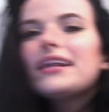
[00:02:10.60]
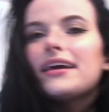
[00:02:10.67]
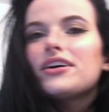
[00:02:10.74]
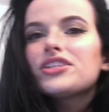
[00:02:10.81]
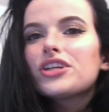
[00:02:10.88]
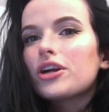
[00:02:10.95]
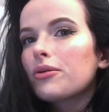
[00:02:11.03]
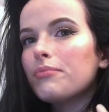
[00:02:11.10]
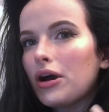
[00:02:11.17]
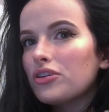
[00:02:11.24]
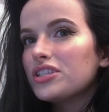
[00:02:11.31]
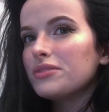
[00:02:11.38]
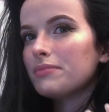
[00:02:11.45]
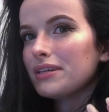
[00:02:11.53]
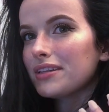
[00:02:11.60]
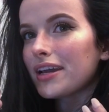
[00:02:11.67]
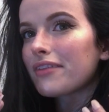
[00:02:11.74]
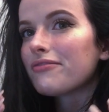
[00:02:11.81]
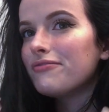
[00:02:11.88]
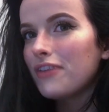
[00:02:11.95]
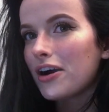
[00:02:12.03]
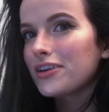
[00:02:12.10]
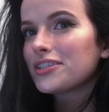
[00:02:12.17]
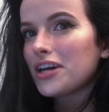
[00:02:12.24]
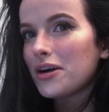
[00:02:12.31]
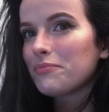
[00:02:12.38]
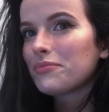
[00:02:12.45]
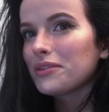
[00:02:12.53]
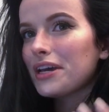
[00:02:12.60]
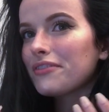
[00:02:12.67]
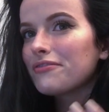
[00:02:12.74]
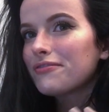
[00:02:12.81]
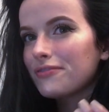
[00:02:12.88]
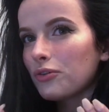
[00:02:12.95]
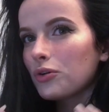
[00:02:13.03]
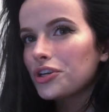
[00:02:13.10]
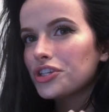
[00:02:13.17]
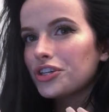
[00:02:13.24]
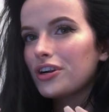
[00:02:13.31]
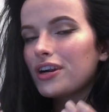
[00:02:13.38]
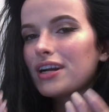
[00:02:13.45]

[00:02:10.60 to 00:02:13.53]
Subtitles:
nails are about to be like f***ed up, like for sure.